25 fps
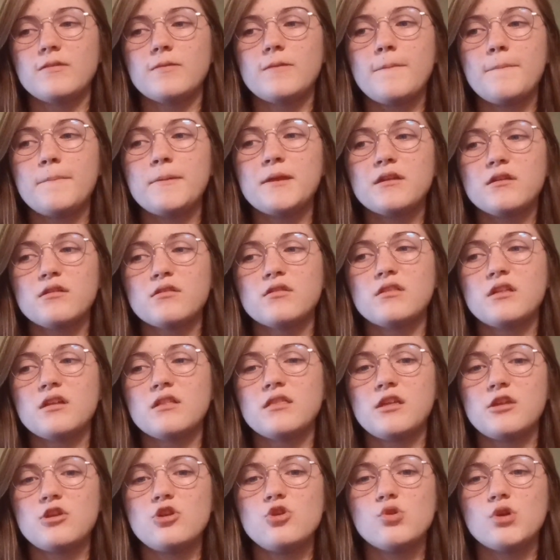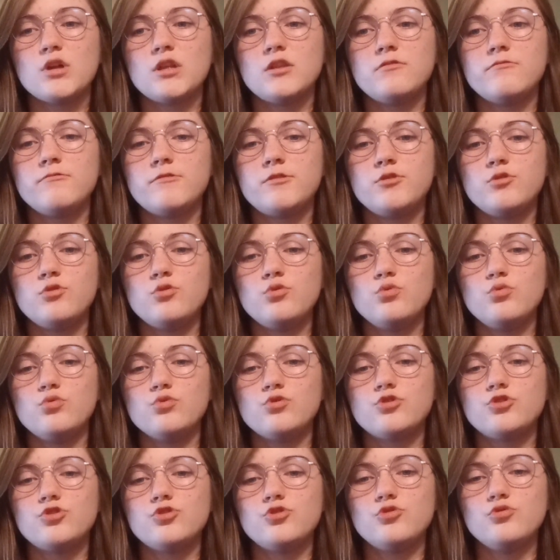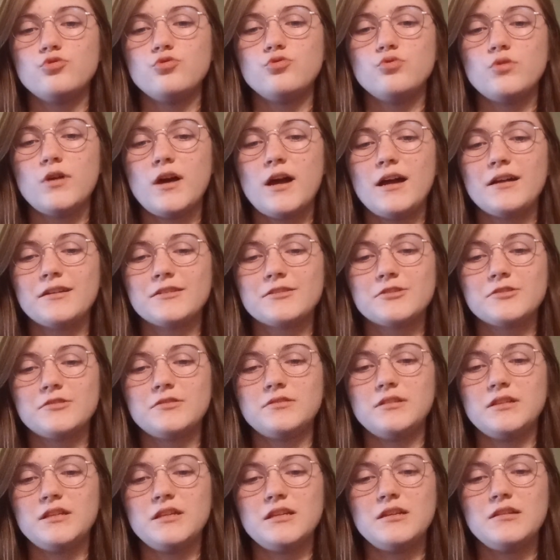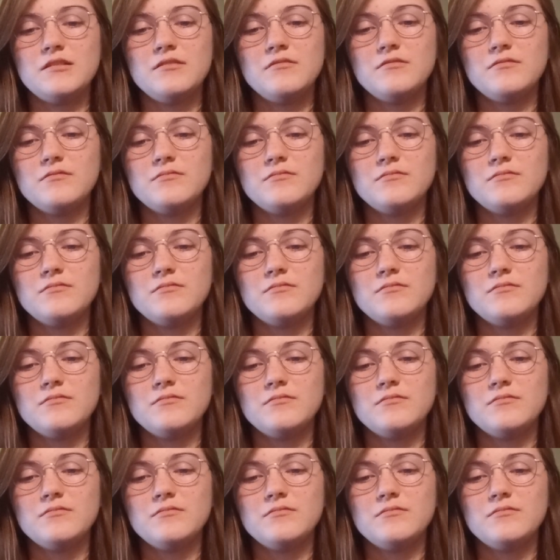the biggest thing that you can do to actually